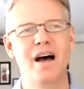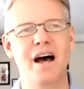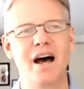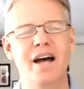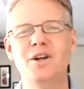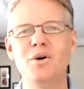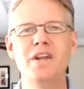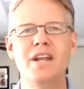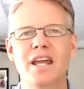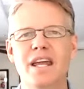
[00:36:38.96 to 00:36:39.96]
I know
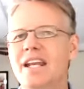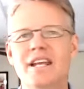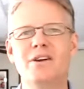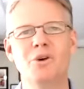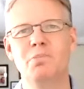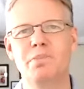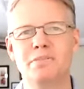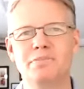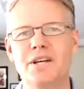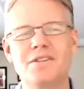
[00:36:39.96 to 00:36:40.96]
that in any group,
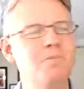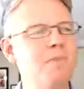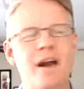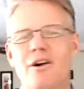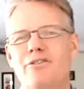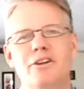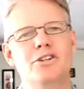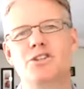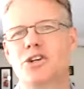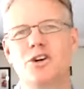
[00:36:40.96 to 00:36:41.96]
doesn't matter if it's a
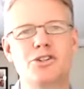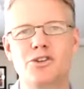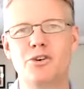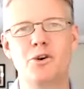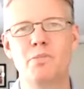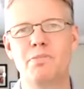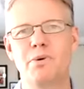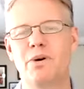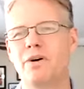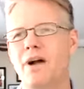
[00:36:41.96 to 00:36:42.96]
church group,
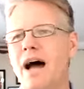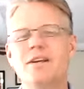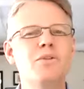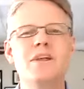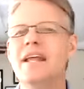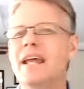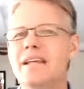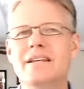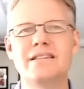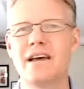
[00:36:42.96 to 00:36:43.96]
or I know that in
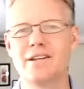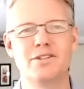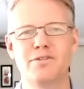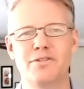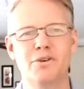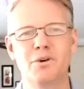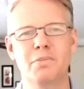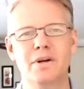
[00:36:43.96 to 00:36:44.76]
any size of group,